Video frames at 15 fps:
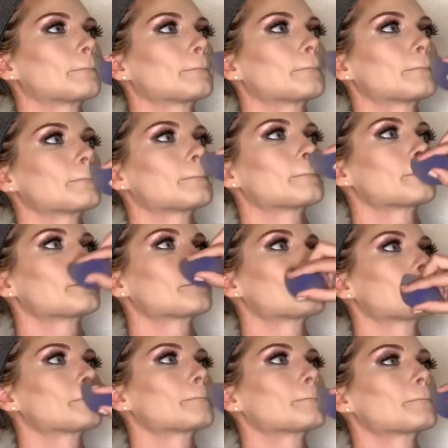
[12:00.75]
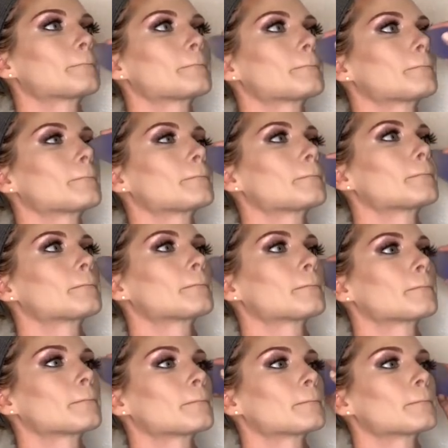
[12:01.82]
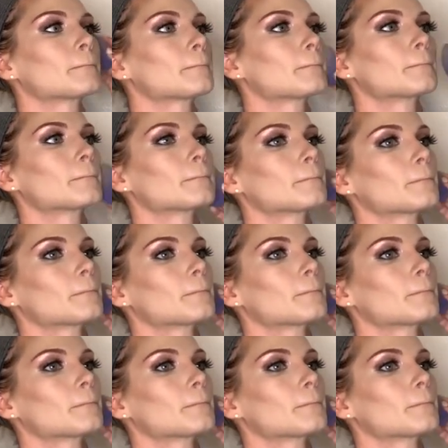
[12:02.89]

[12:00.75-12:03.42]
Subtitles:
that's just going to give us that really soft,